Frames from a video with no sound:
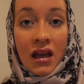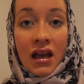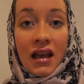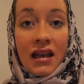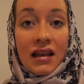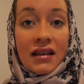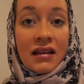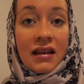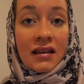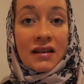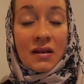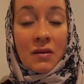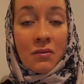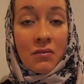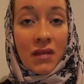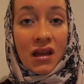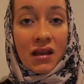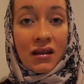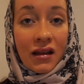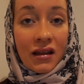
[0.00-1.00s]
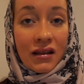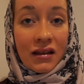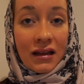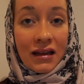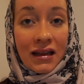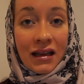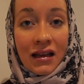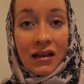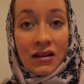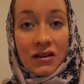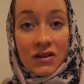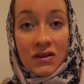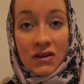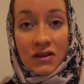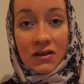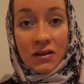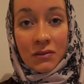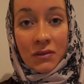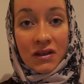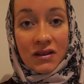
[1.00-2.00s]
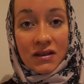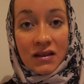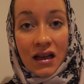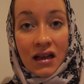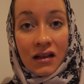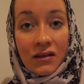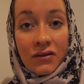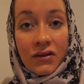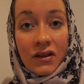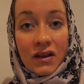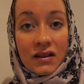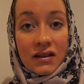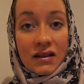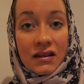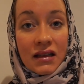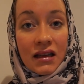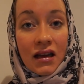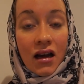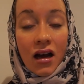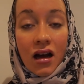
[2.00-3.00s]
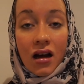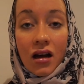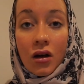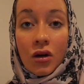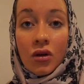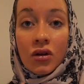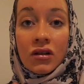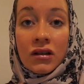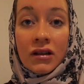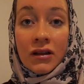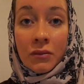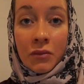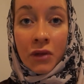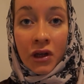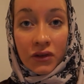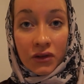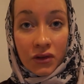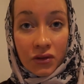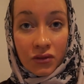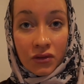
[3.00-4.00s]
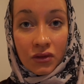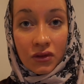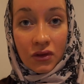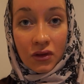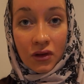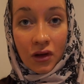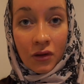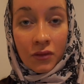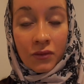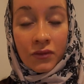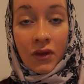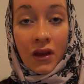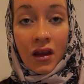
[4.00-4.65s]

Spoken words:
It doesn't mean that the legal system itself is the ultimate truth, you know,